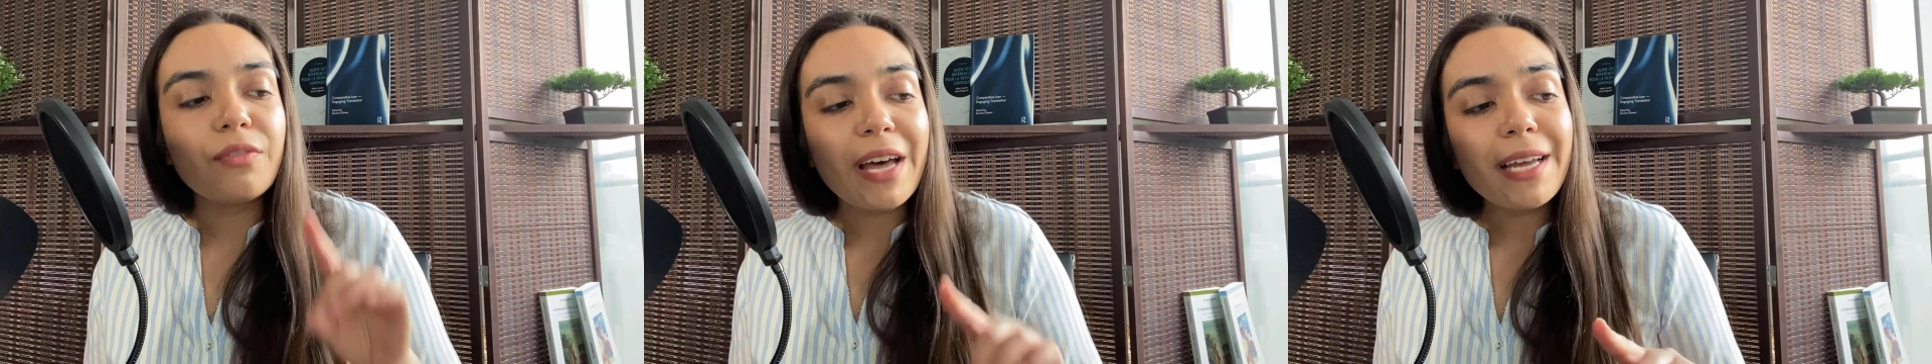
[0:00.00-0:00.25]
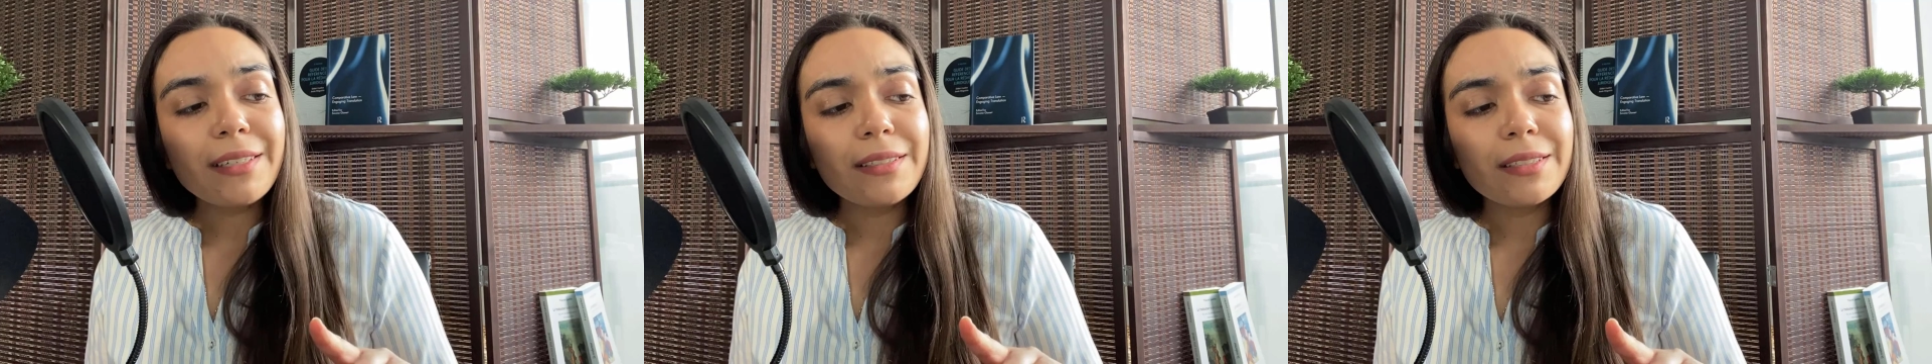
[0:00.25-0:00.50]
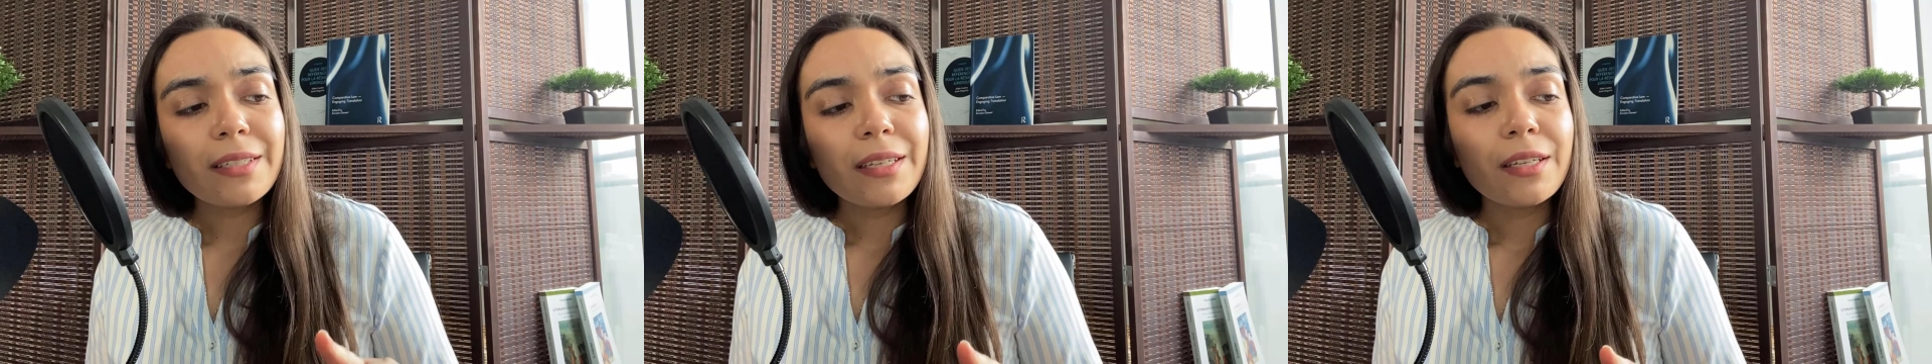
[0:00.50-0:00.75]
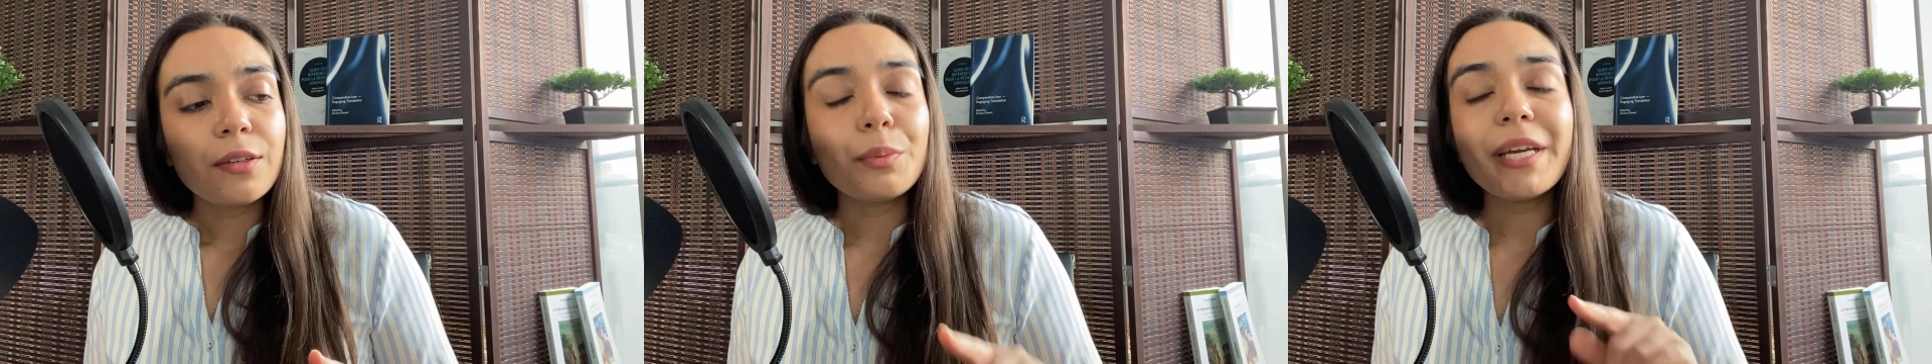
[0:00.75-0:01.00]
that
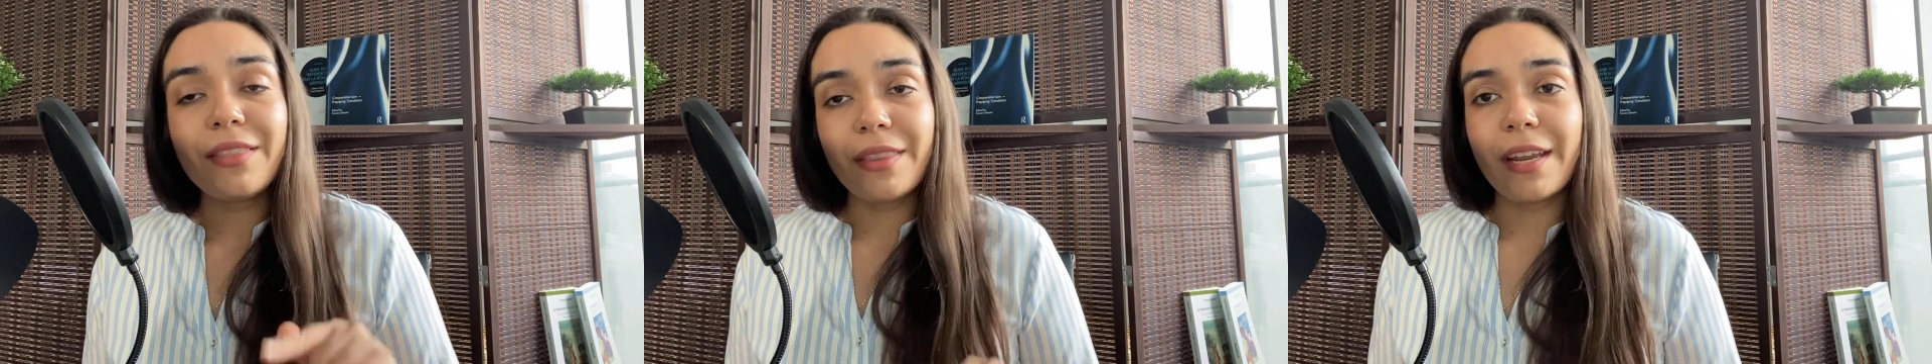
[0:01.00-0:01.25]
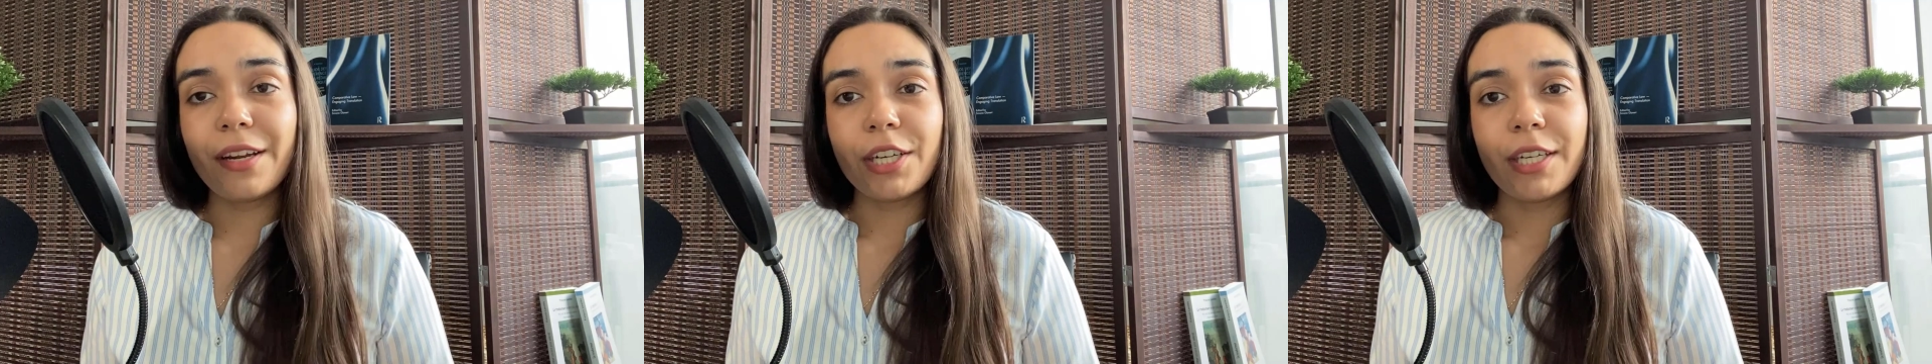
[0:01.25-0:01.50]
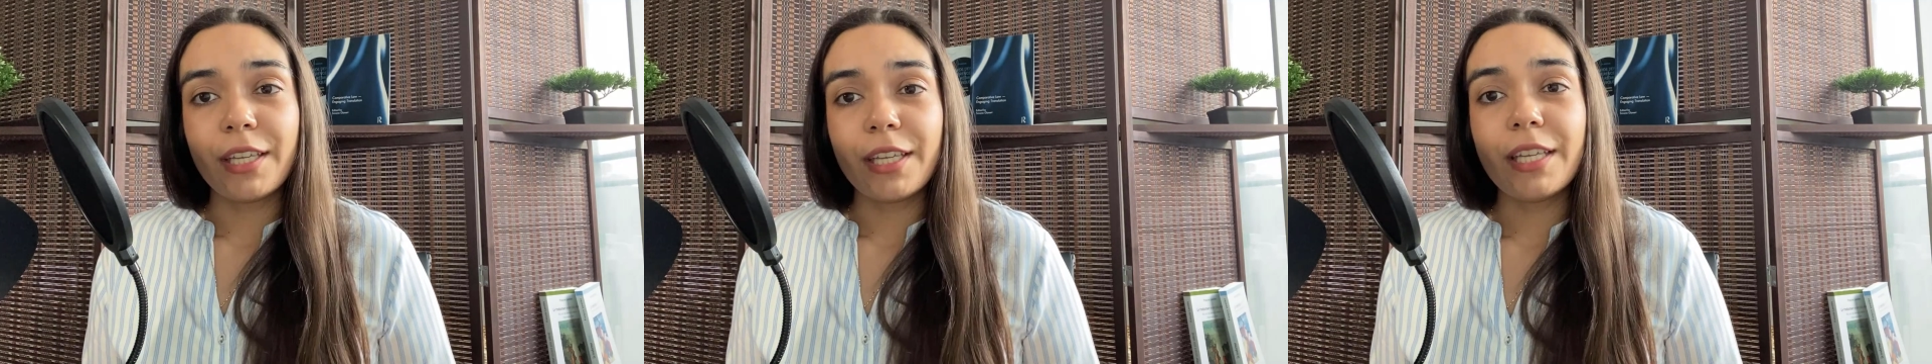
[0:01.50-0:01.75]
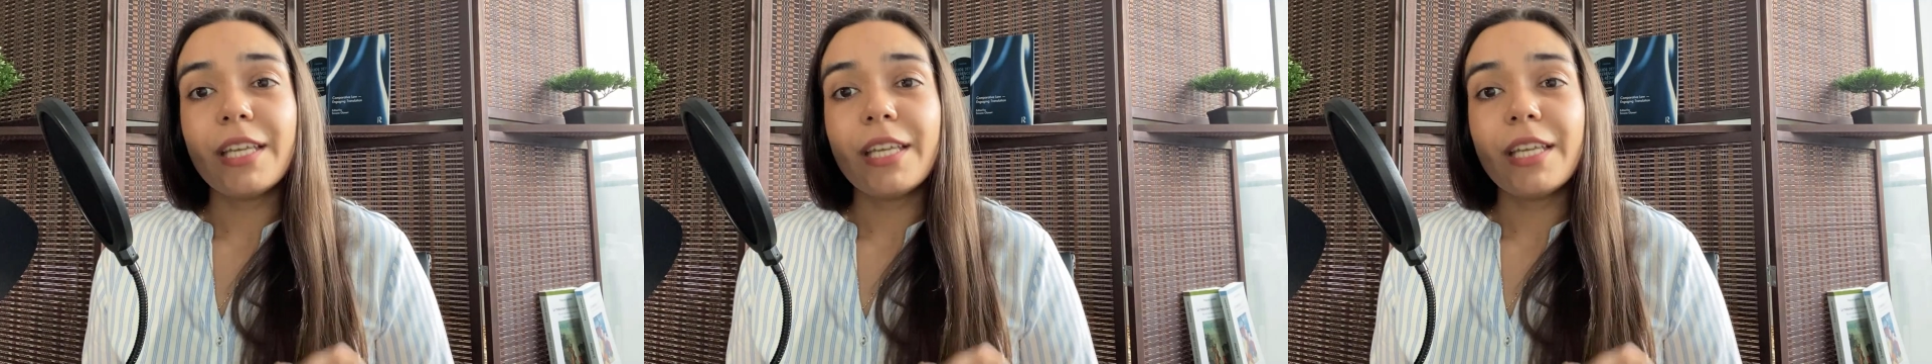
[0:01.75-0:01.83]
right there